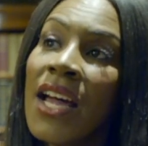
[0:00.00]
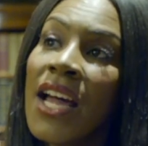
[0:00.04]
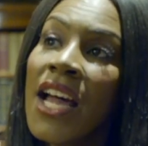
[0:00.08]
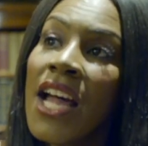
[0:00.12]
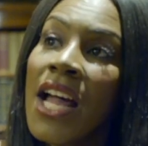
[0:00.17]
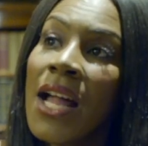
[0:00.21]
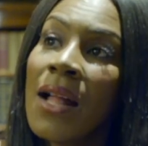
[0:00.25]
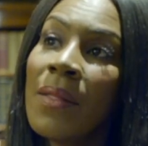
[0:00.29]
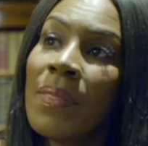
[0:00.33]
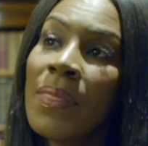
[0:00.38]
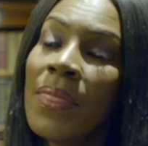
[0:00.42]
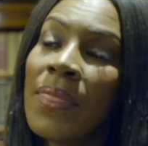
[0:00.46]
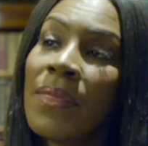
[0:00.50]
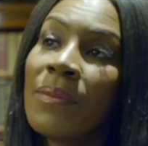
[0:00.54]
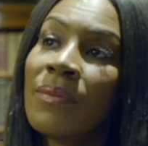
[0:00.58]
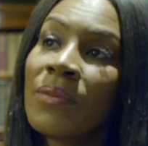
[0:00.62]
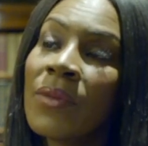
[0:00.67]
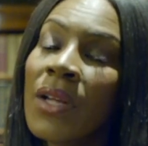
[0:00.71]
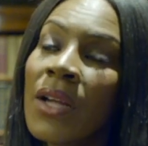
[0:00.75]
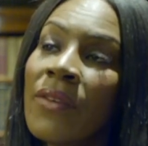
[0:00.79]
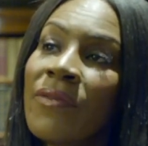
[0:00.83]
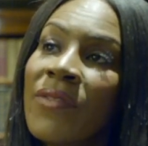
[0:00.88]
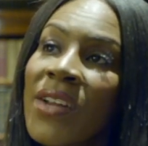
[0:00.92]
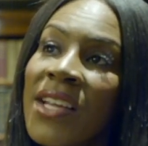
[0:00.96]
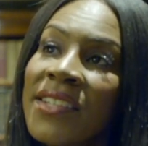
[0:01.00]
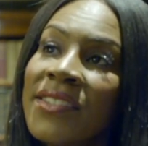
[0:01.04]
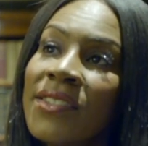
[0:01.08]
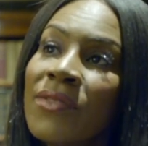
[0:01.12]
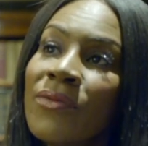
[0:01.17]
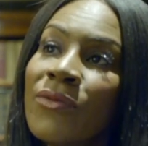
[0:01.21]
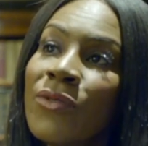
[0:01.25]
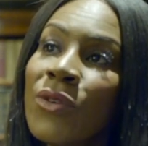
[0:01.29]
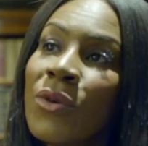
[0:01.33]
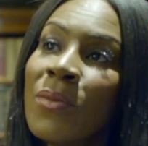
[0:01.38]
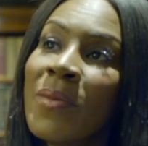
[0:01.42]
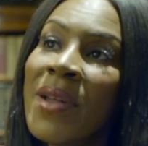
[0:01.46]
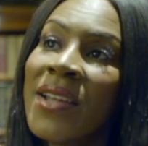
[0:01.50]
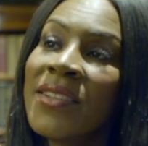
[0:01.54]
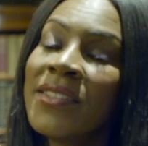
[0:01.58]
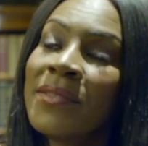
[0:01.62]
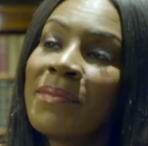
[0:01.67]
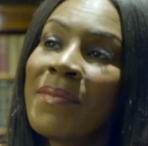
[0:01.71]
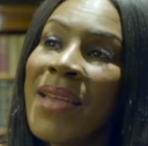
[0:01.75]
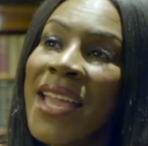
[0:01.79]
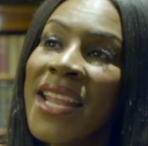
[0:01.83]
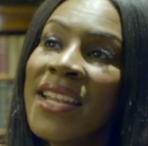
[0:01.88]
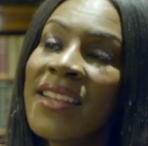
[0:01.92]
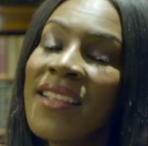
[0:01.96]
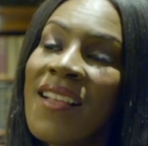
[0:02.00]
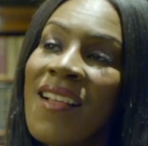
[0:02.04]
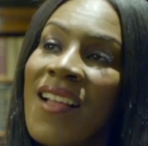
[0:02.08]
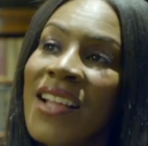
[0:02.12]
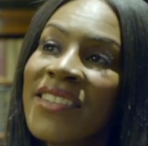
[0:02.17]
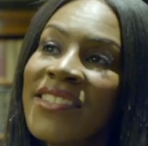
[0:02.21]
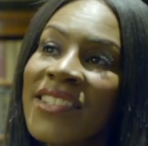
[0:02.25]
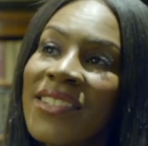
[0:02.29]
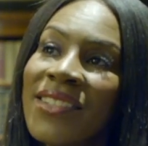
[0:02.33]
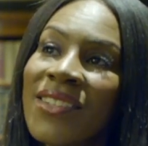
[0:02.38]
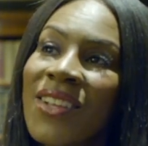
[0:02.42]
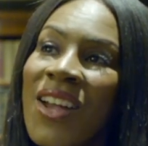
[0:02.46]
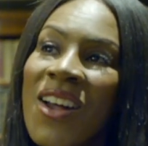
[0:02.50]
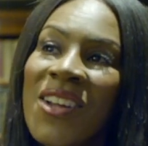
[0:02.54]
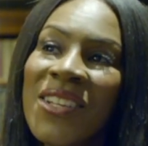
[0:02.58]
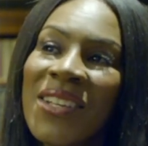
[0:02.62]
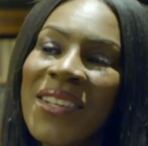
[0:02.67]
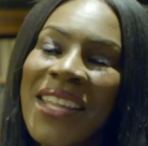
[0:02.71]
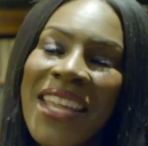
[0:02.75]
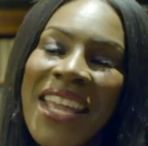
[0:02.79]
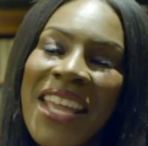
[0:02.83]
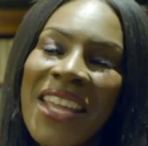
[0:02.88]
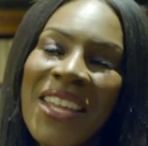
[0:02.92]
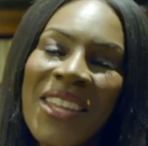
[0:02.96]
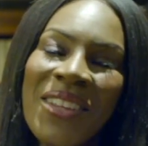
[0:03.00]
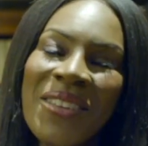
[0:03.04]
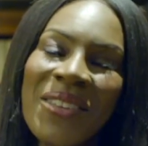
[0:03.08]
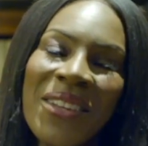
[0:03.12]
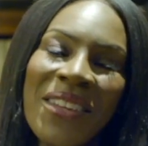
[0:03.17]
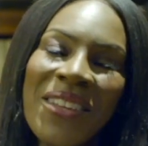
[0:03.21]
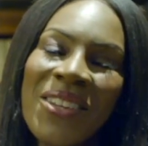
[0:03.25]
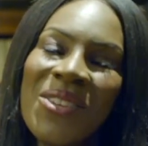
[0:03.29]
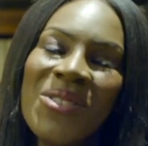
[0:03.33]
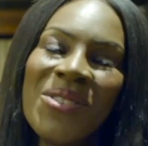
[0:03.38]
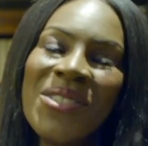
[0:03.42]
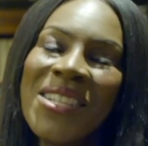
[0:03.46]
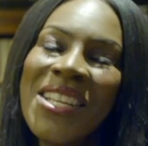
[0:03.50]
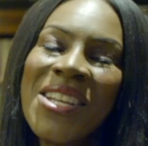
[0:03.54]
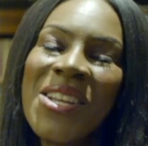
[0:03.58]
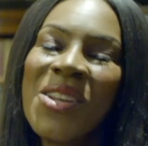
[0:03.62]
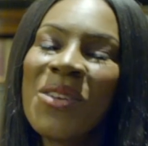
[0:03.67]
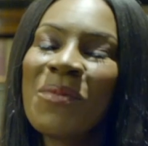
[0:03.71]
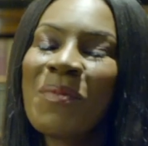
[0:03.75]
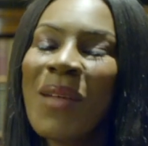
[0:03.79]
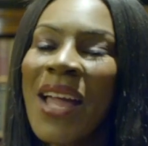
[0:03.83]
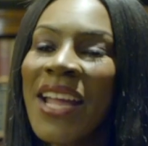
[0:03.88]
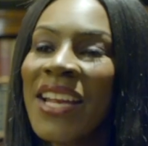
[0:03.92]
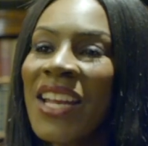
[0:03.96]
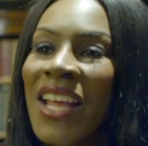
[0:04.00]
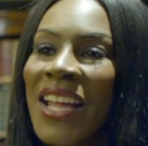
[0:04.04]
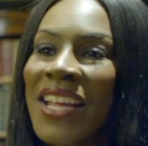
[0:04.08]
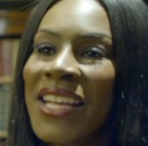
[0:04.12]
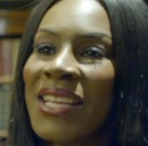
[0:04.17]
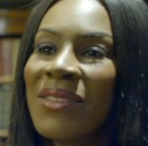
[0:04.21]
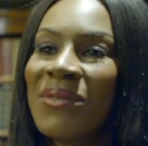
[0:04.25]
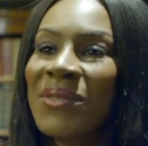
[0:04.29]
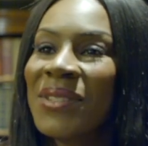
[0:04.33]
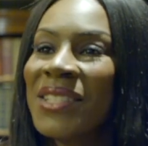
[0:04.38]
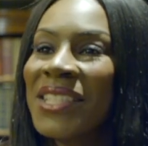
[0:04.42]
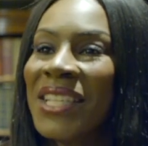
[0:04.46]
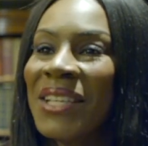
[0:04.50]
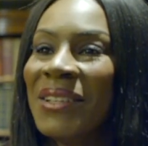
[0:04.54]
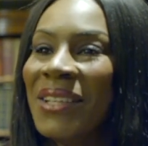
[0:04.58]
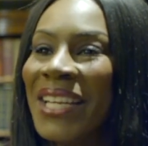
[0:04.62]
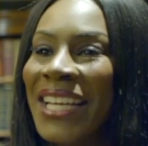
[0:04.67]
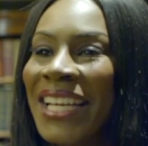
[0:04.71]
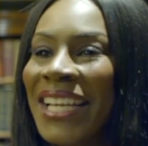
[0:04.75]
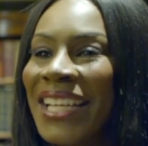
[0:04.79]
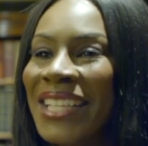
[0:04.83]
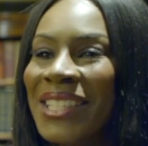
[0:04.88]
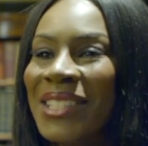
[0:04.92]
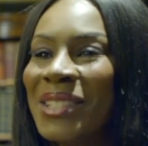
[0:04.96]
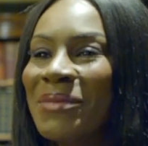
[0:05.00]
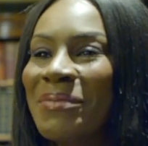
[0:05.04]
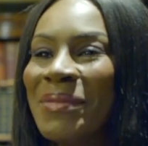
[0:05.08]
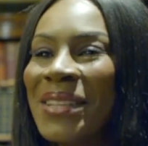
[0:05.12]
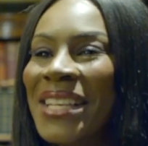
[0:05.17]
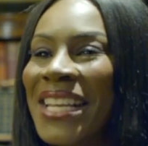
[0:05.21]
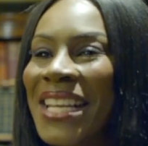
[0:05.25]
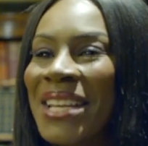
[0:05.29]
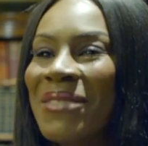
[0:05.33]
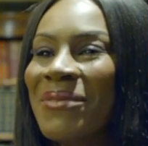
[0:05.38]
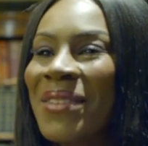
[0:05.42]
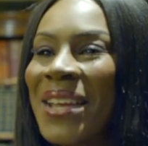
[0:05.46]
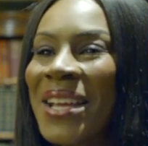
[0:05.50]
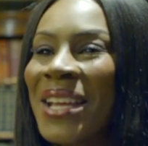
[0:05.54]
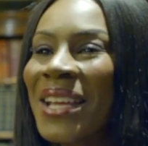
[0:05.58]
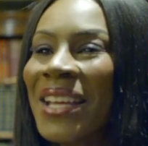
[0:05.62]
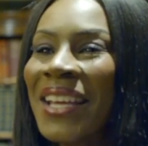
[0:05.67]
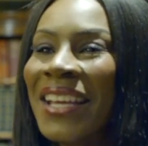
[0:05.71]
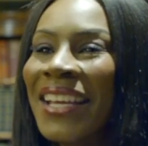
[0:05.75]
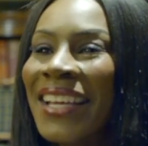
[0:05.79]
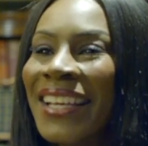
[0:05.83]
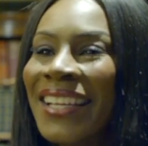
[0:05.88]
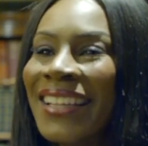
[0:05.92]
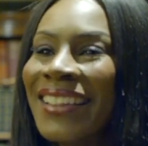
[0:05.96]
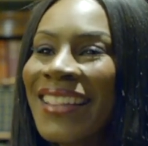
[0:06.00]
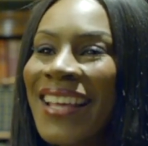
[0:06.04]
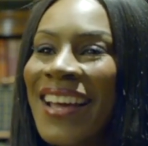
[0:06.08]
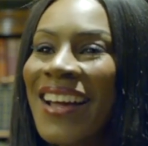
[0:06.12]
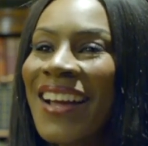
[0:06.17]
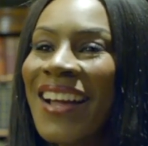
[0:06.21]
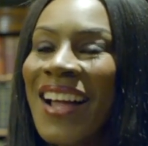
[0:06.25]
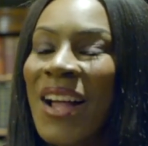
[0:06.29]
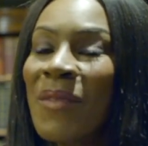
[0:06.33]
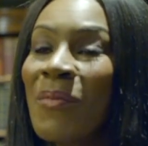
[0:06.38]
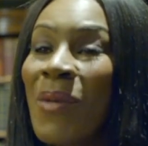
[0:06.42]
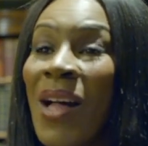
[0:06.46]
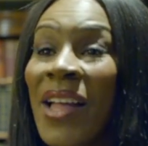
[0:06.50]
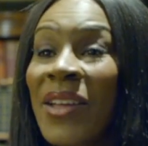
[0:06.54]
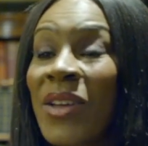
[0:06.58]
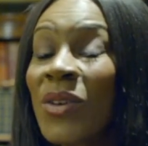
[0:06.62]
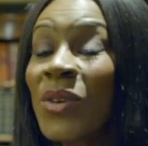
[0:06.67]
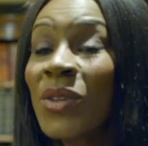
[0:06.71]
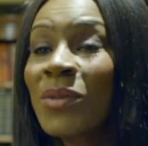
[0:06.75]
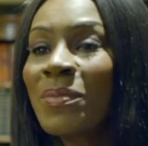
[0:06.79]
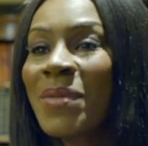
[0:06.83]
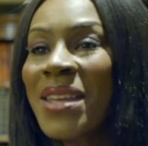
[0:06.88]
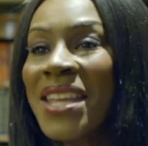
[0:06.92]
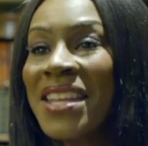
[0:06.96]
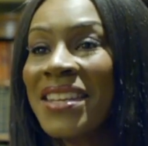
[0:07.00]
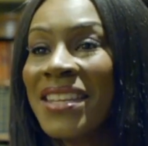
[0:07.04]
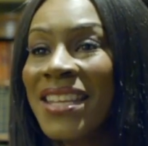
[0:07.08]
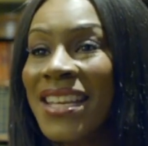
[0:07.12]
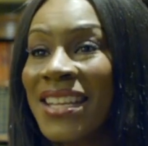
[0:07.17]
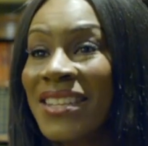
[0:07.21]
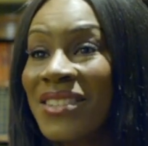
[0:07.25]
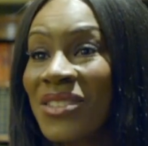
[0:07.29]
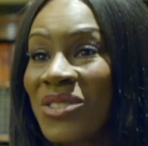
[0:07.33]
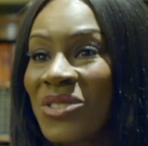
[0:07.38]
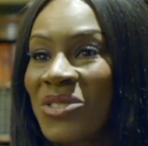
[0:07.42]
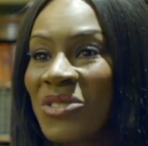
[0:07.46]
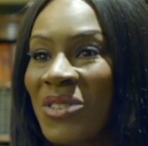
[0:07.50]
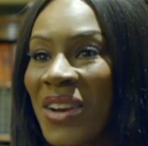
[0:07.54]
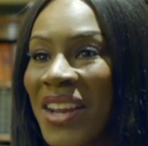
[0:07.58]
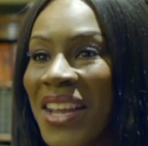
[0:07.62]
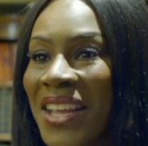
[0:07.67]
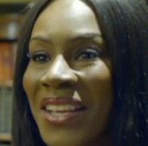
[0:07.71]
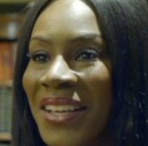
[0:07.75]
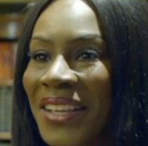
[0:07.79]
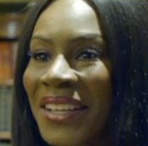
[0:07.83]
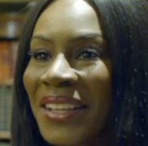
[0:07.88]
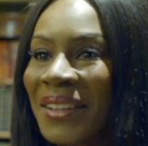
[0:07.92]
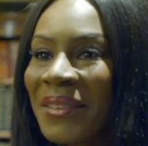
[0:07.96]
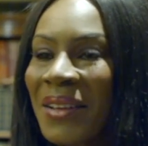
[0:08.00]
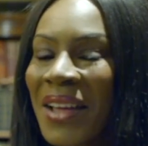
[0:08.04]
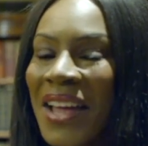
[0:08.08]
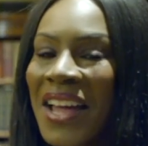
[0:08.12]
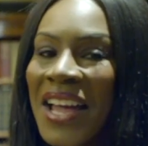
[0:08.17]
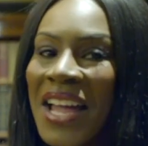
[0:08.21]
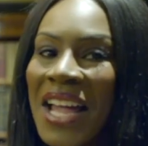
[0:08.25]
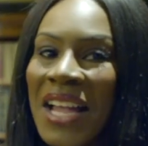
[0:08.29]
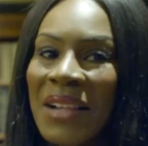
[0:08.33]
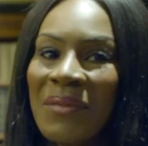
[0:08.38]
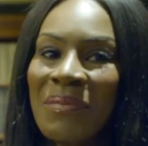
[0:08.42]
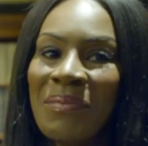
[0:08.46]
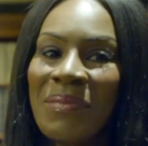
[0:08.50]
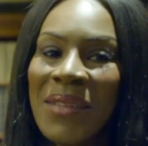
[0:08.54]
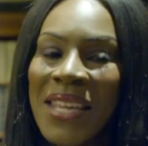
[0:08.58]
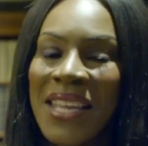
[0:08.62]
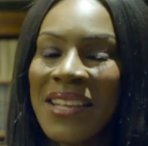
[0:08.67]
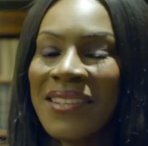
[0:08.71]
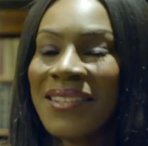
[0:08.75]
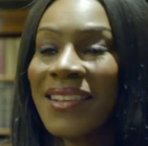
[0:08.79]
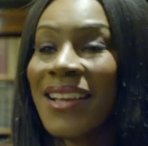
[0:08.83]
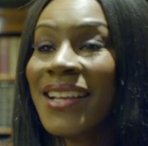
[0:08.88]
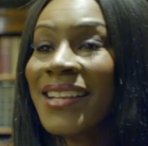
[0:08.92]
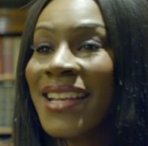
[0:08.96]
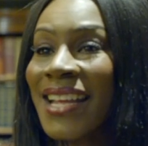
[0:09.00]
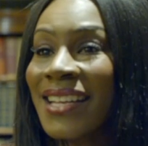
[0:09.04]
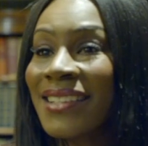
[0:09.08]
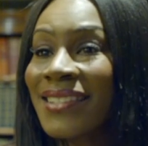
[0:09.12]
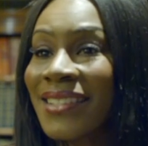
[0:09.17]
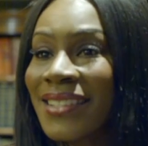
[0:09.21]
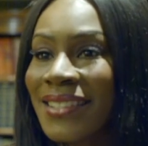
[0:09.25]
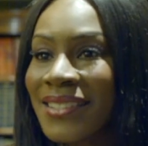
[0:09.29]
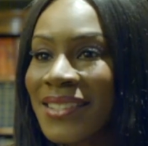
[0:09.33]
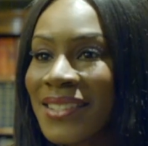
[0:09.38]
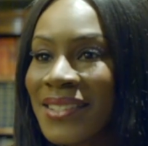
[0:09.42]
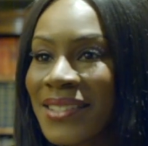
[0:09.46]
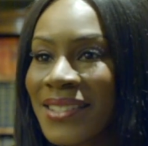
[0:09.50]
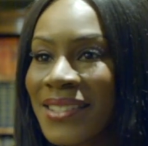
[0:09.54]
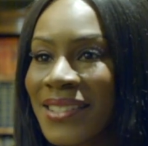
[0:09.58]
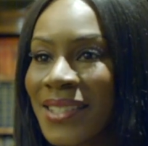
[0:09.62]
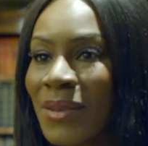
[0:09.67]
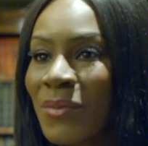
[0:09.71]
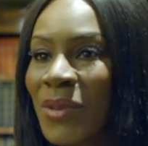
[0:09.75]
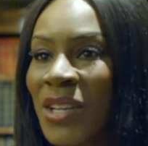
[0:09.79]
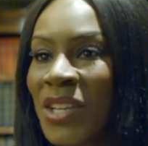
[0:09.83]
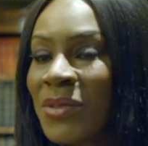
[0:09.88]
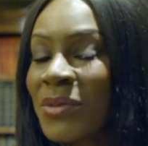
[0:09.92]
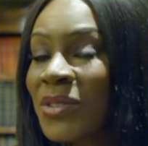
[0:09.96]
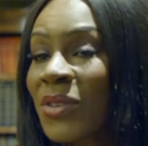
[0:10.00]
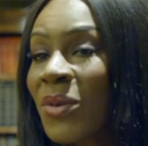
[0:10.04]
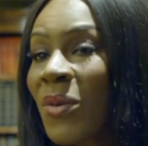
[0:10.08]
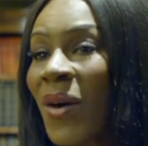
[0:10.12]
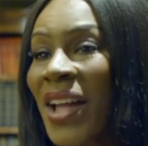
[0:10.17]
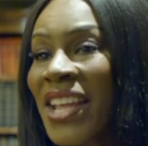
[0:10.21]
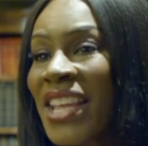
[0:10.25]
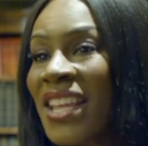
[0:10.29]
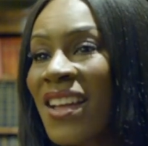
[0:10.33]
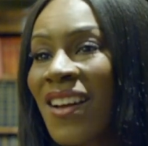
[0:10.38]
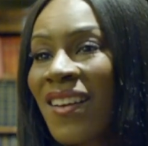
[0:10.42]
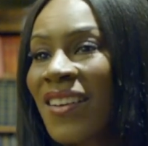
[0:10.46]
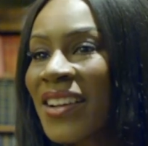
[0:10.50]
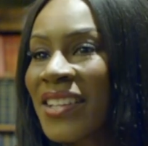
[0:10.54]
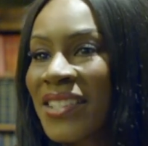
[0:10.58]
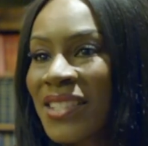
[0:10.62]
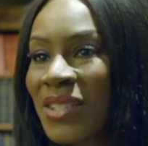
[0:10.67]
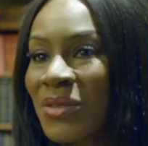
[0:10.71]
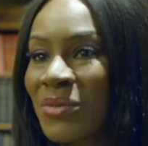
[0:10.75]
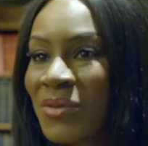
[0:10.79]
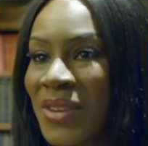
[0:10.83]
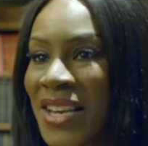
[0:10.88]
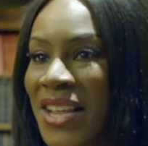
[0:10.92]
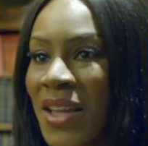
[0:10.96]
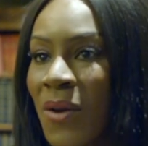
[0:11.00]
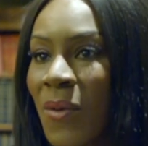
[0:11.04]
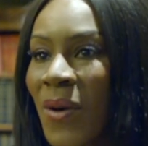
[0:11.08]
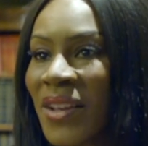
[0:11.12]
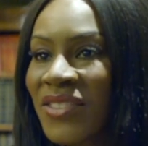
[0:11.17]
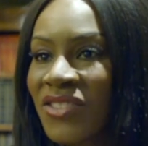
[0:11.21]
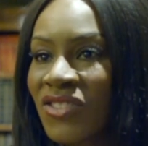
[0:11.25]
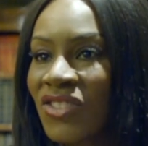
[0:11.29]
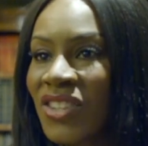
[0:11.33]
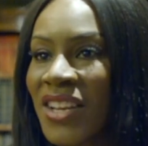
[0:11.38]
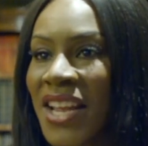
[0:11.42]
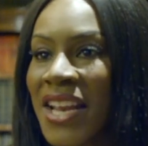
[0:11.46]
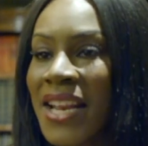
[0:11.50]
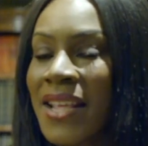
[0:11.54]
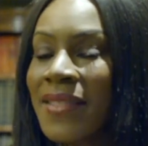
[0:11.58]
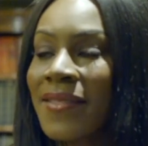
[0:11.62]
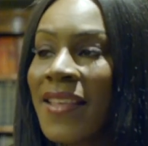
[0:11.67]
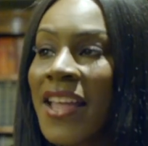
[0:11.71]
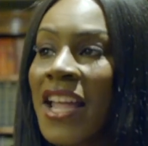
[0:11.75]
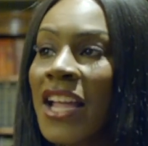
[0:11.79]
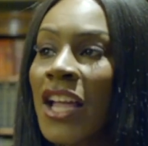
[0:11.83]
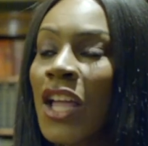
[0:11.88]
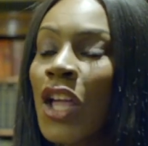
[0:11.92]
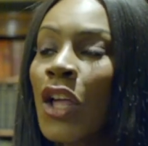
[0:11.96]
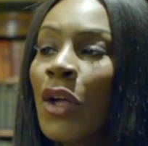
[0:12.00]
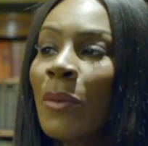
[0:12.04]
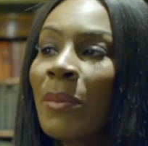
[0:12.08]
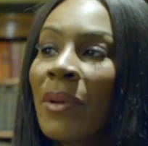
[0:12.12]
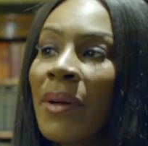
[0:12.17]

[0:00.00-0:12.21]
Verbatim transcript: um, first and foremost, meant that I just kind of continued my naivety into believing that um, I could be in the industry um, because I'd entered as someone who was quite young and didn't really question anything.